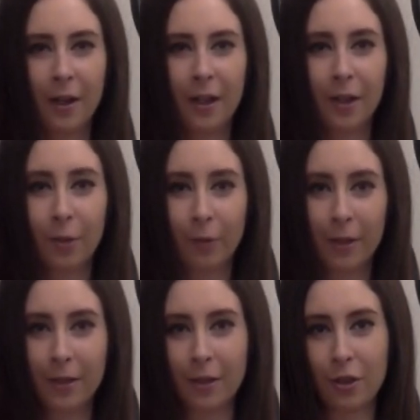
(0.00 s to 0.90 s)
And the
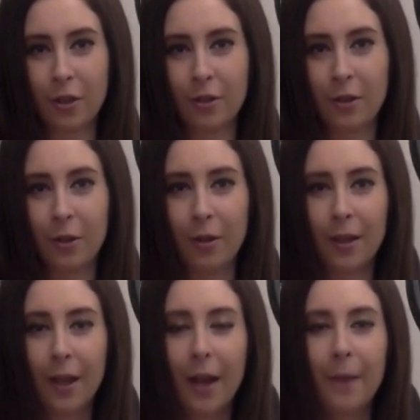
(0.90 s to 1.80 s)
reason she's doing
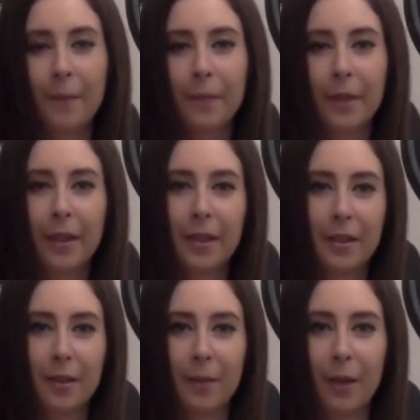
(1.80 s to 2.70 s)
that is
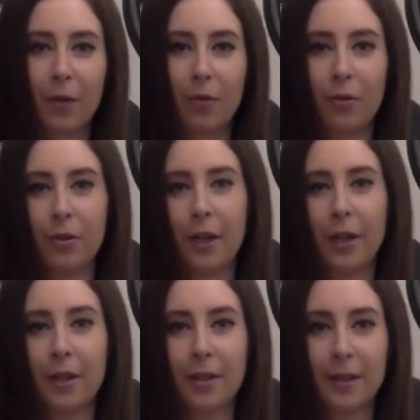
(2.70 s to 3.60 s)
to make a whole
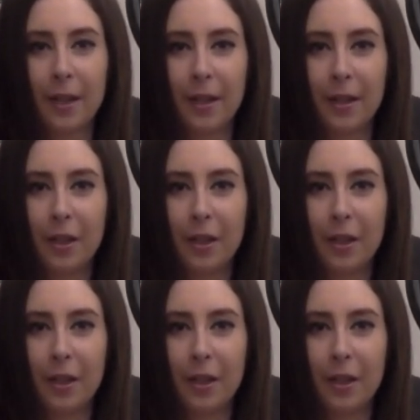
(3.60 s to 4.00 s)
entire stunt.